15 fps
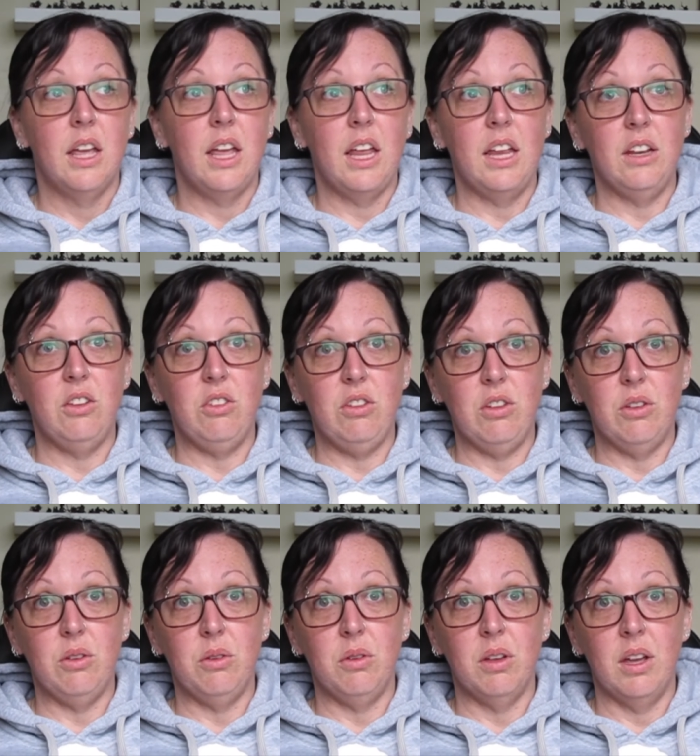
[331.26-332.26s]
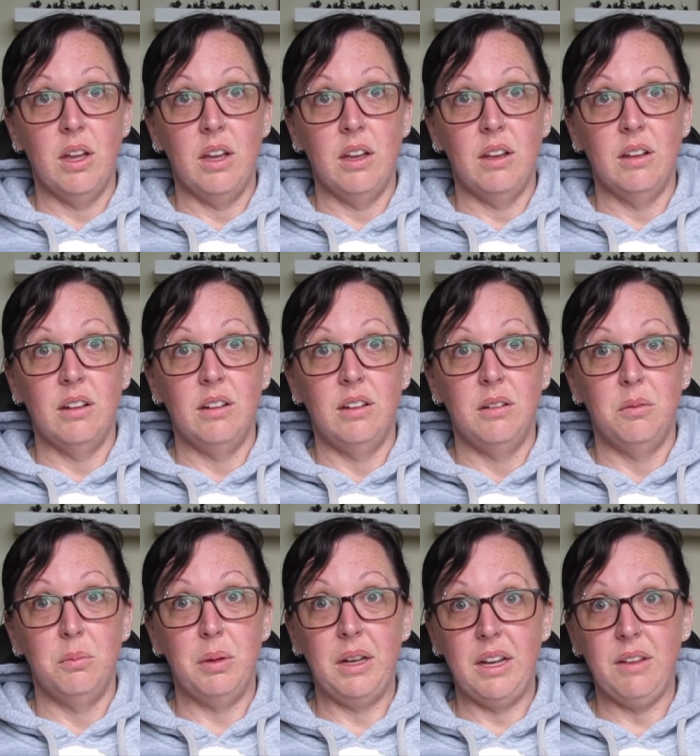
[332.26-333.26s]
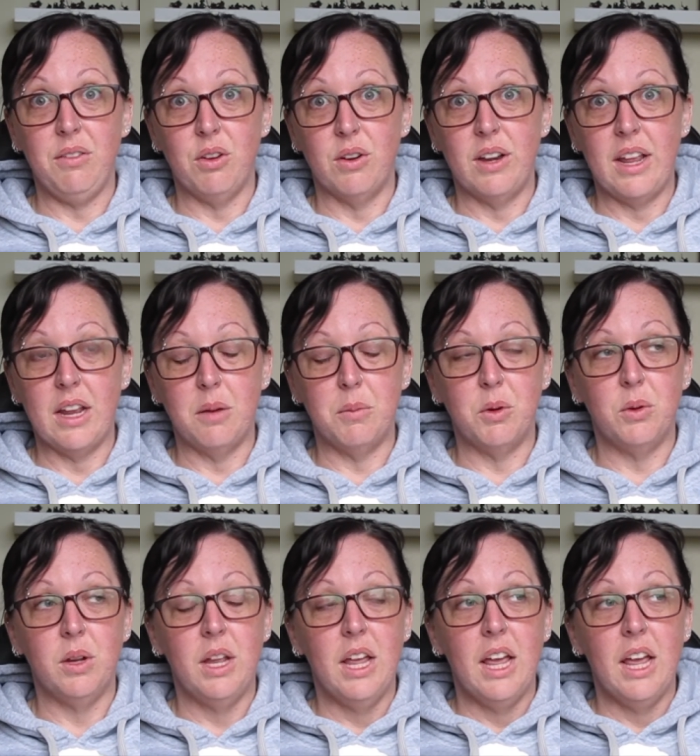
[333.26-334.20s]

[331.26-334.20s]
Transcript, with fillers: and you uh, believe you're an animal.